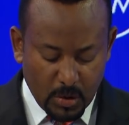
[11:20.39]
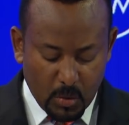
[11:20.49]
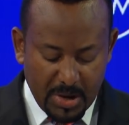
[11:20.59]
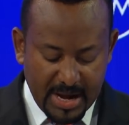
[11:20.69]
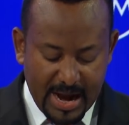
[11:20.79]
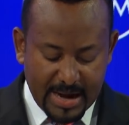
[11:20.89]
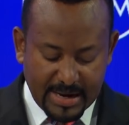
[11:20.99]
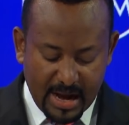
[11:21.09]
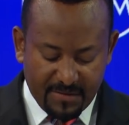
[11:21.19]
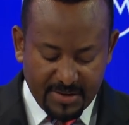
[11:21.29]
We are
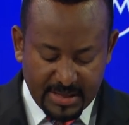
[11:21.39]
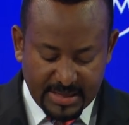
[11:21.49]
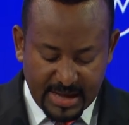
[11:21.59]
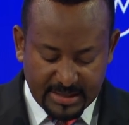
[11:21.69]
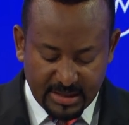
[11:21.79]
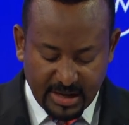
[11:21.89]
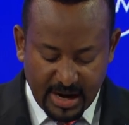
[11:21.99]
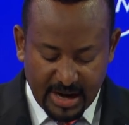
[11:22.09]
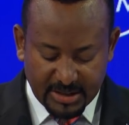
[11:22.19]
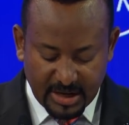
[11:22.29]
confident that
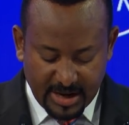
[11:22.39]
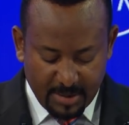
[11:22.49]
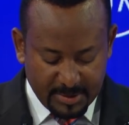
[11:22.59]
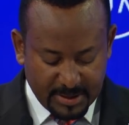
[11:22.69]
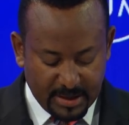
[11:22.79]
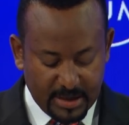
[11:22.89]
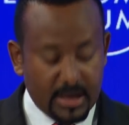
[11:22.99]
international capital